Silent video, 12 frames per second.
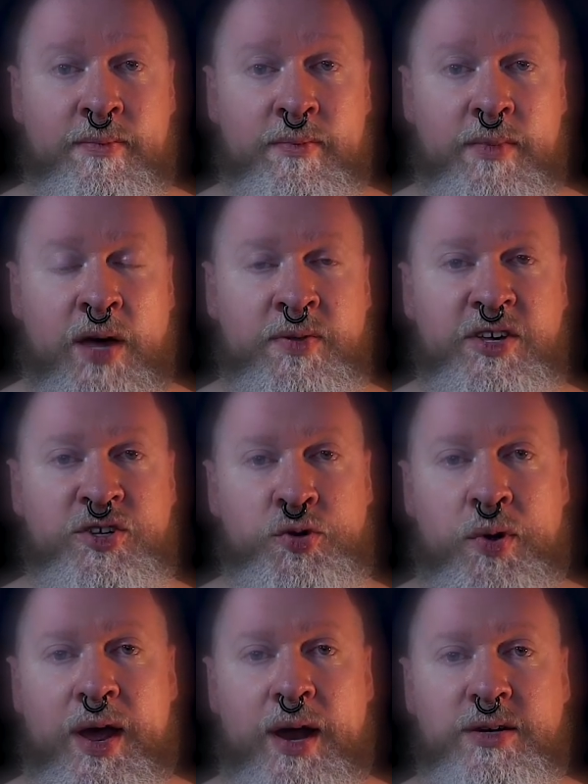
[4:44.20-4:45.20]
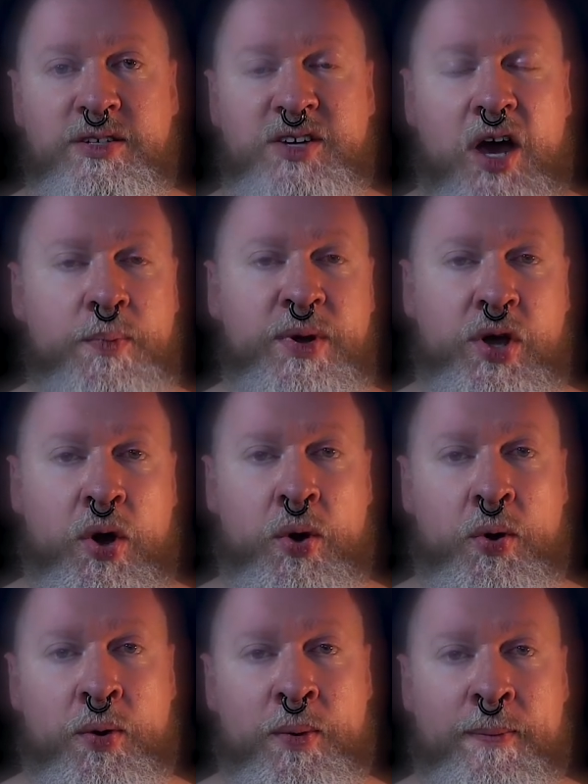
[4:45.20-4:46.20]
And these trends come and
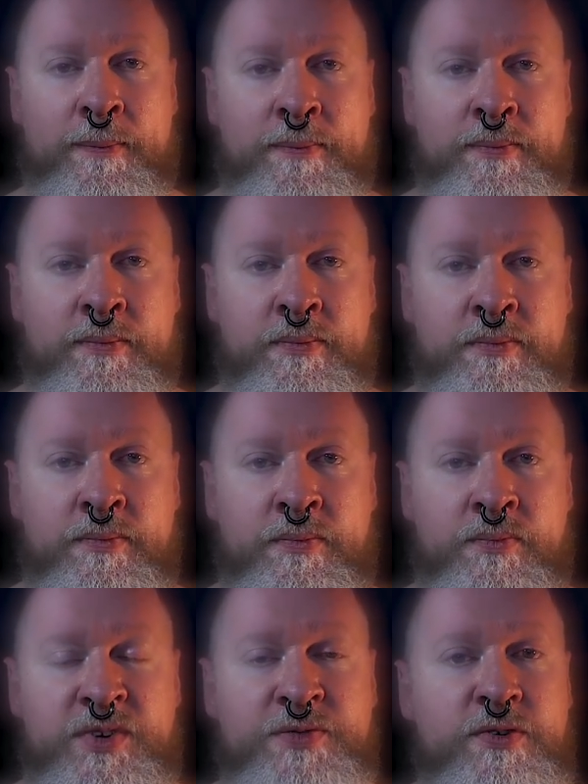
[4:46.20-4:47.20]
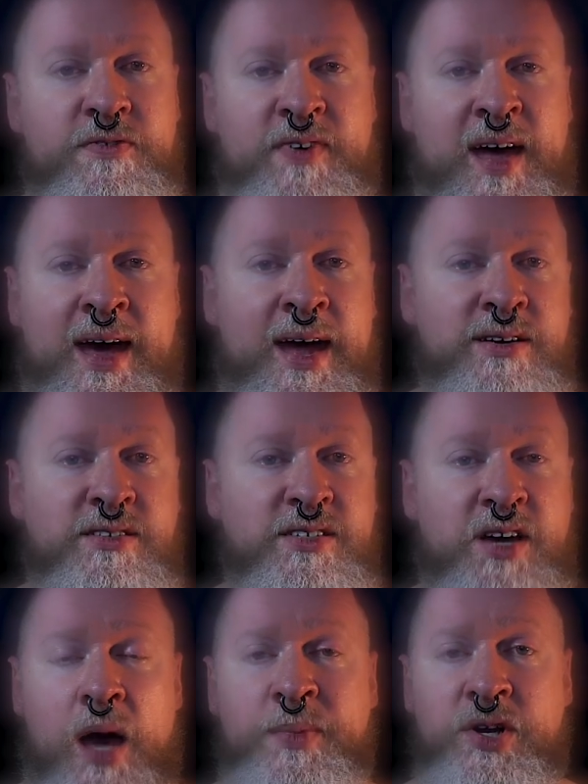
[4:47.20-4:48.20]
go. Different fads
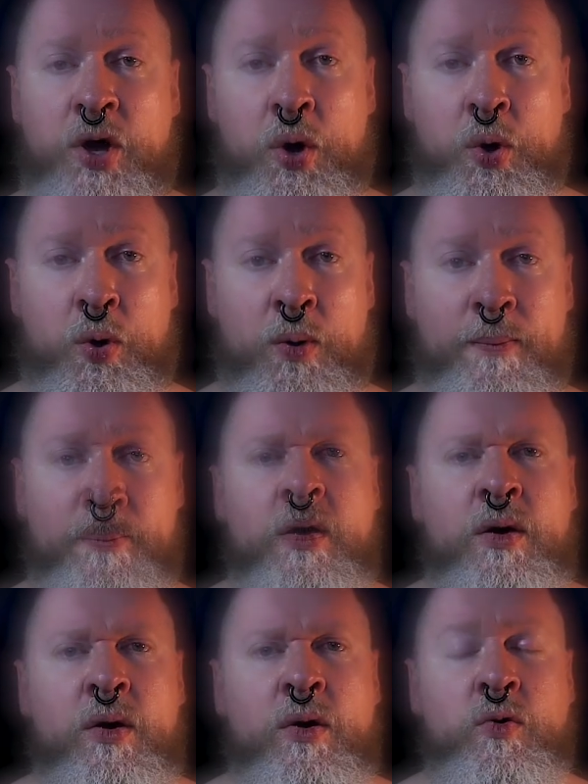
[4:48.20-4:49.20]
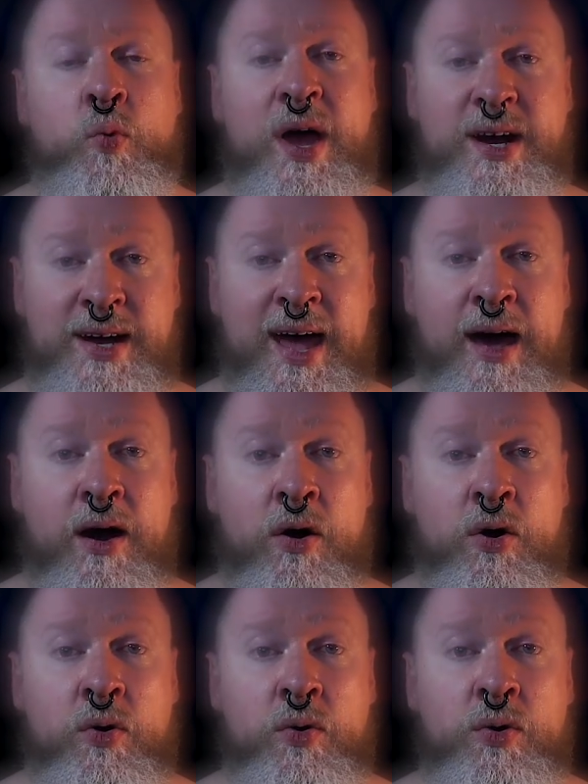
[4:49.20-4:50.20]
come and go. Right
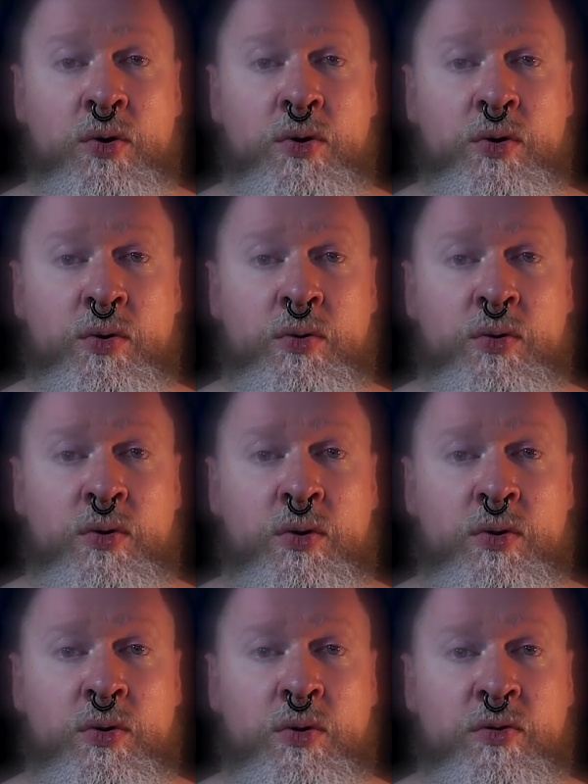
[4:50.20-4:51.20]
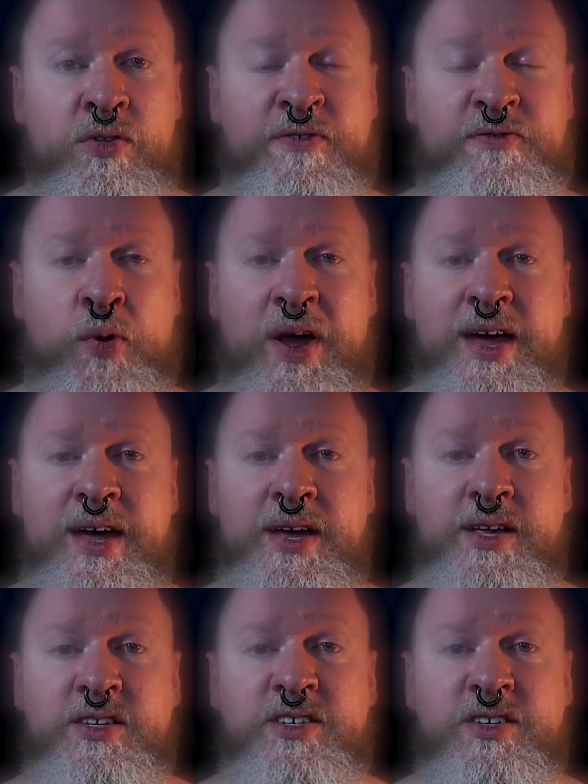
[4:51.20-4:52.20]
now, the
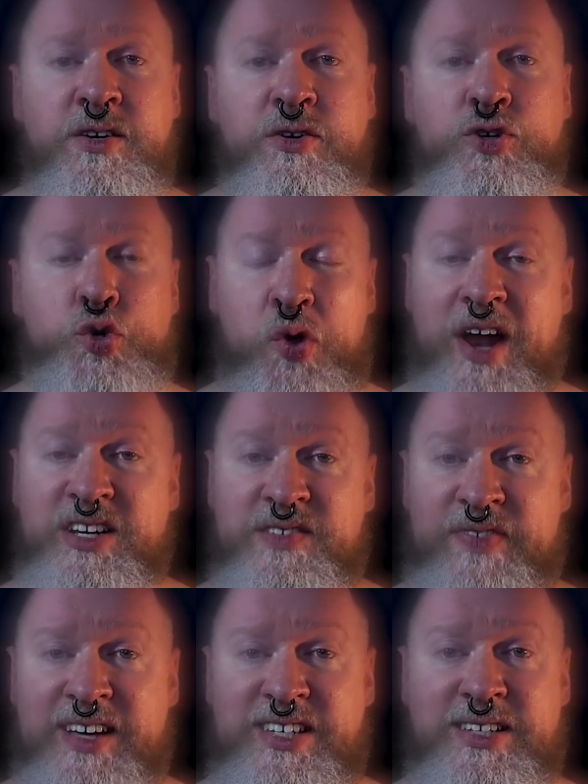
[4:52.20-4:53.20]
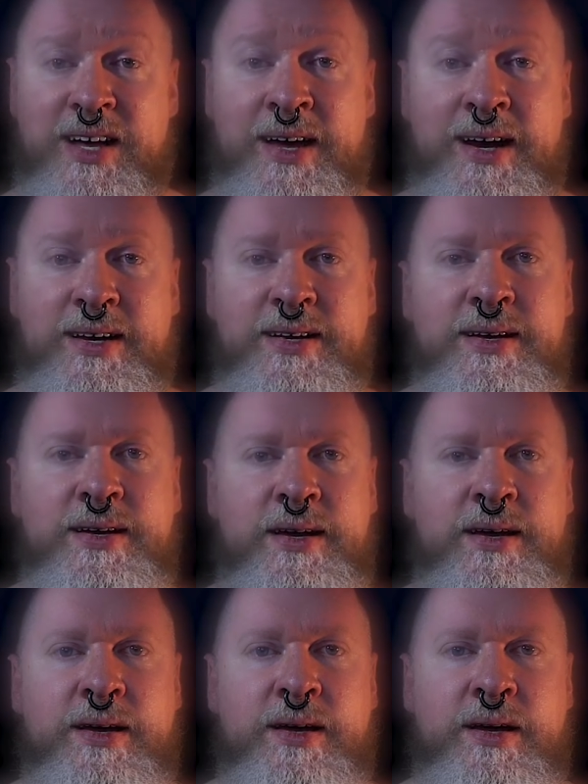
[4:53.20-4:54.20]
phrase transvestite
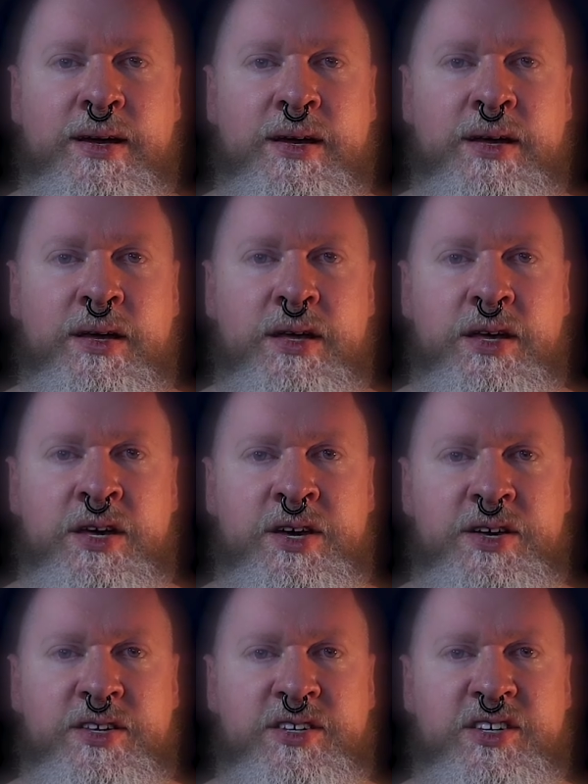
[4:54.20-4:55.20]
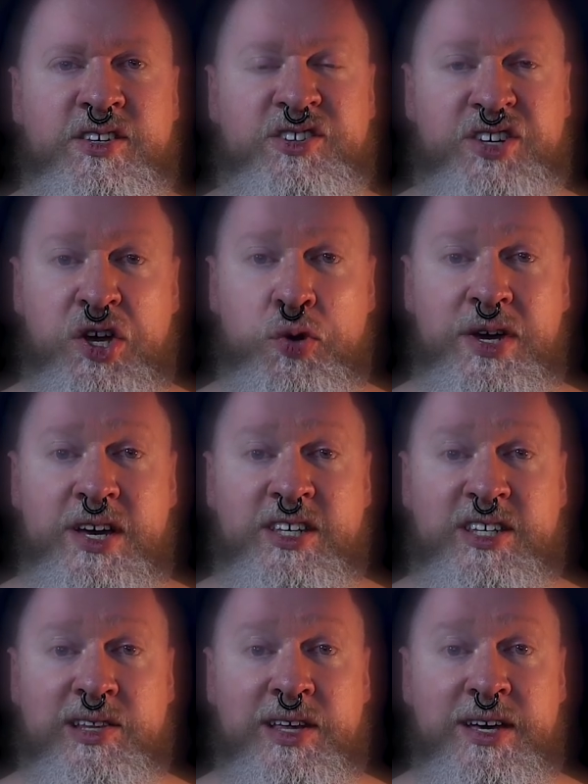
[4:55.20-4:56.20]
is
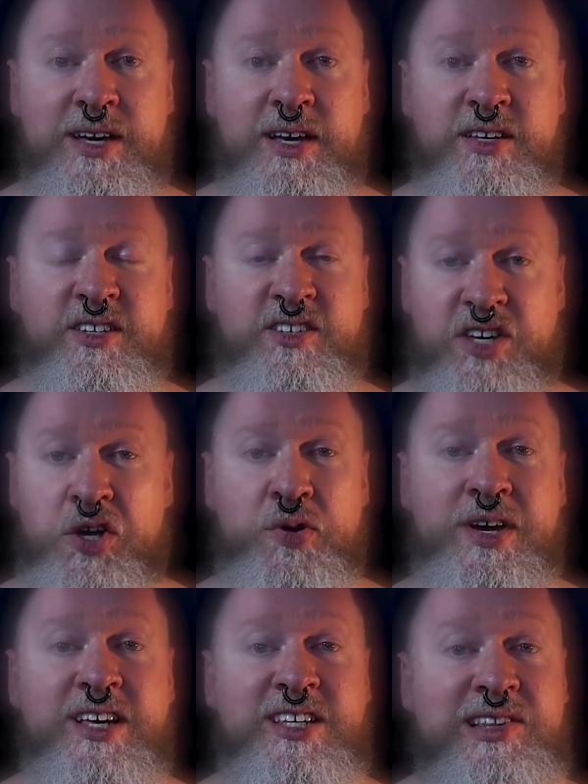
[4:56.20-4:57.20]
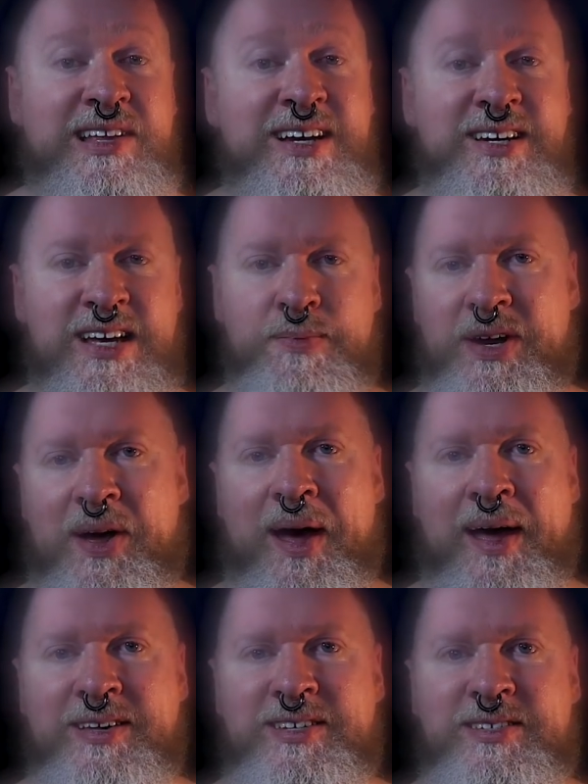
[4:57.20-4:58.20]
seriously, seriously
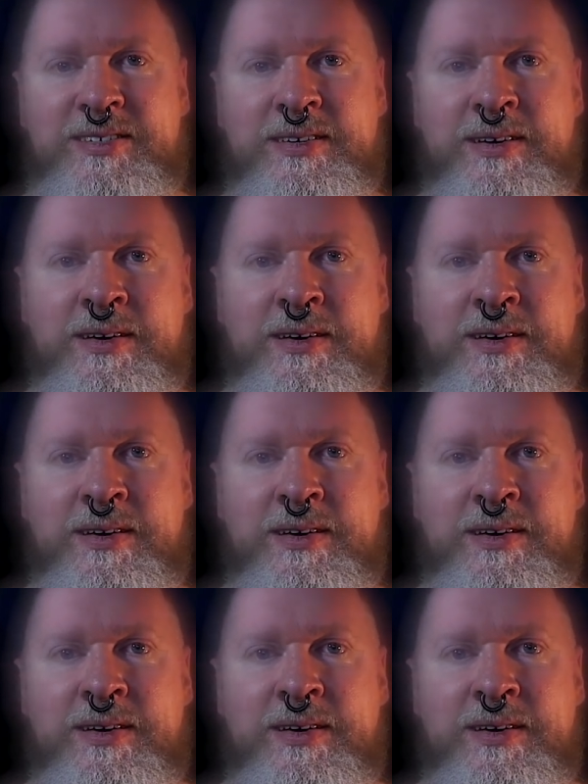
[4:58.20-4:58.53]
demonized.